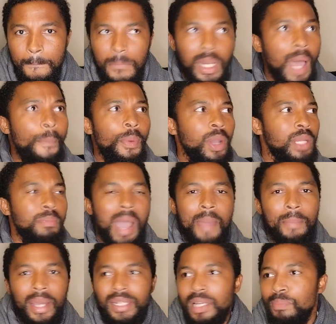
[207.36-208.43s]
Lapo, in my
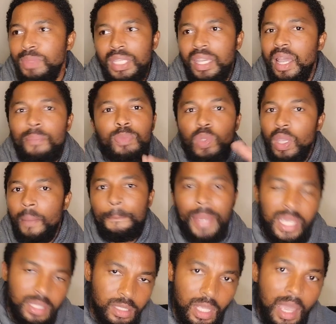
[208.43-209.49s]
mind, I'm thinking I'm doing
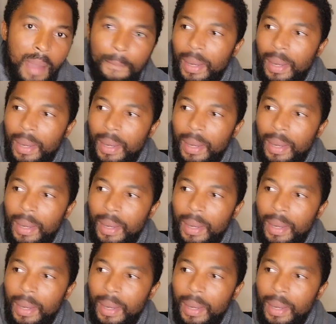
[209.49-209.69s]
best